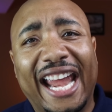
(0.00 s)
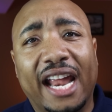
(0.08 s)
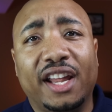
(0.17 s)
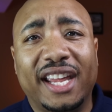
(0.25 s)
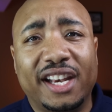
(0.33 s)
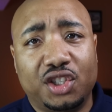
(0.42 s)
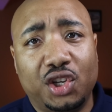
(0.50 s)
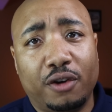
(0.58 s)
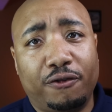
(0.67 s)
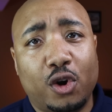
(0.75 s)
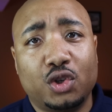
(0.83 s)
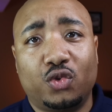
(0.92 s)
and get into
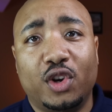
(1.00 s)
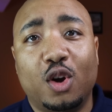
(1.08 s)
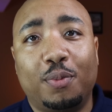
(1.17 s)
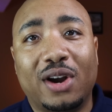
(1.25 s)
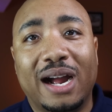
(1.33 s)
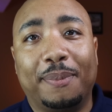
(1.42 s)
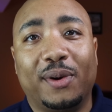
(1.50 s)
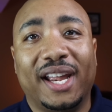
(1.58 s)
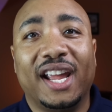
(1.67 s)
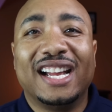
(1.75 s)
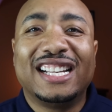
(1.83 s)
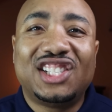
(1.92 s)
your first rental
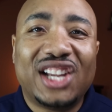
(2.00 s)
property.